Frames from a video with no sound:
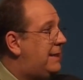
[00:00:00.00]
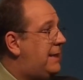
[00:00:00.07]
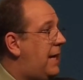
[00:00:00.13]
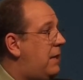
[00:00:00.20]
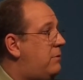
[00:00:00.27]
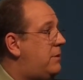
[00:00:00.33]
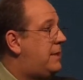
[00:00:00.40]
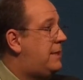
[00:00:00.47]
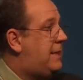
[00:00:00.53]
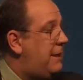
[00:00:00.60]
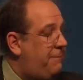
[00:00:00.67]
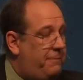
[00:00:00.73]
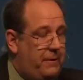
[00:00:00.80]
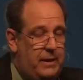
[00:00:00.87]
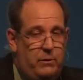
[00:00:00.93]
it sounds
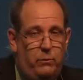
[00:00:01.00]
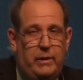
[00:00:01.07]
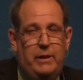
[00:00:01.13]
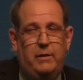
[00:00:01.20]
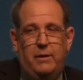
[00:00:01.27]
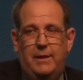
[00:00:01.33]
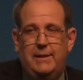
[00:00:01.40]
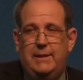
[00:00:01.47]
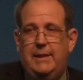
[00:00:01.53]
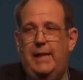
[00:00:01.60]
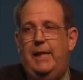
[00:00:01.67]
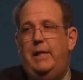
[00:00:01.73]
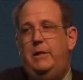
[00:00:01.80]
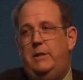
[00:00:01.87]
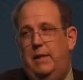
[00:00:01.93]
different when you're on
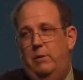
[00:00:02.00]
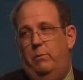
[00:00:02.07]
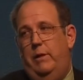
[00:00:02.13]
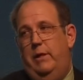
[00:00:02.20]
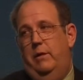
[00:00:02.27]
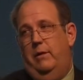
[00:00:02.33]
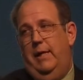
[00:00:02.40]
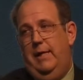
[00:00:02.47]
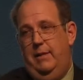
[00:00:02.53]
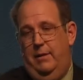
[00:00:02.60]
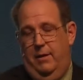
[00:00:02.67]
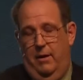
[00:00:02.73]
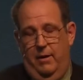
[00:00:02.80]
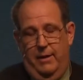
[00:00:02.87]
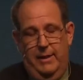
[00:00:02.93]
stage than when you're
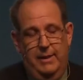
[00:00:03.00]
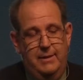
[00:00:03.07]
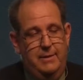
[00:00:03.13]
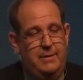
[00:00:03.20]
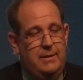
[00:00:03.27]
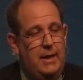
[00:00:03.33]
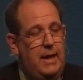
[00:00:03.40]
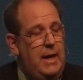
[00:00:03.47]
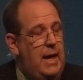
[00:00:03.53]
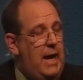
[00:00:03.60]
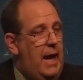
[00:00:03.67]
in the audience.